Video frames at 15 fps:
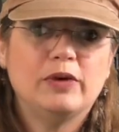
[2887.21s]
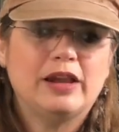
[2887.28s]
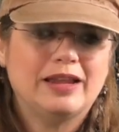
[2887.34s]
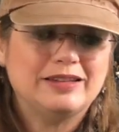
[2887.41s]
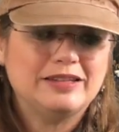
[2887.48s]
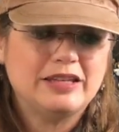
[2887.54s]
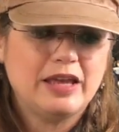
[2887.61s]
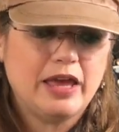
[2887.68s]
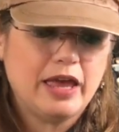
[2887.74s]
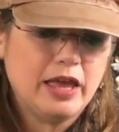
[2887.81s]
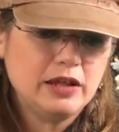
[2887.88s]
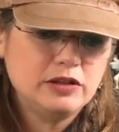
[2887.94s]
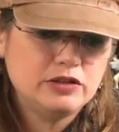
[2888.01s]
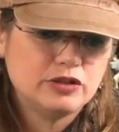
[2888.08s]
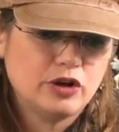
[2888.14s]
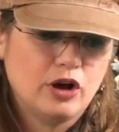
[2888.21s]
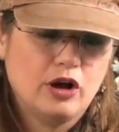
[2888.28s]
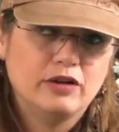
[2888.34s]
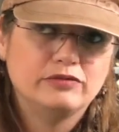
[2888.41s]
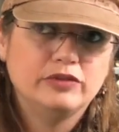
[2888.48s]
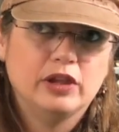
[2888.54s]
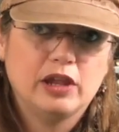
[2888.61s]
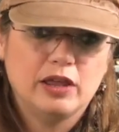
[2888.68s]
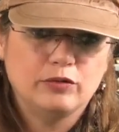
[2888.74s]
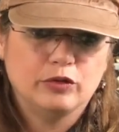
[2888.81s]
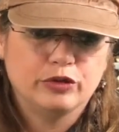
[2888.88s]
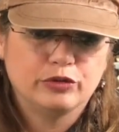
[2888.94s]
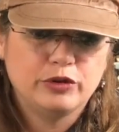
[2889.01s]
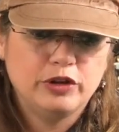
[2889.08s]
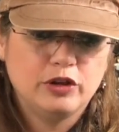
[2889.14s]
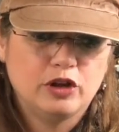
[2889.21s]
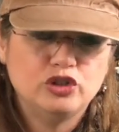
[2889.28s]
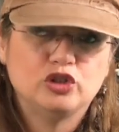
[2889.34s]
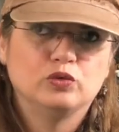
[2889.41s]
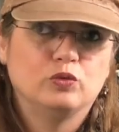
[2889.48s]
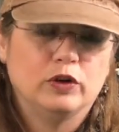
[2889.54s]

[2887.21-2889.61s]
and at the end of the level 3 dungeon,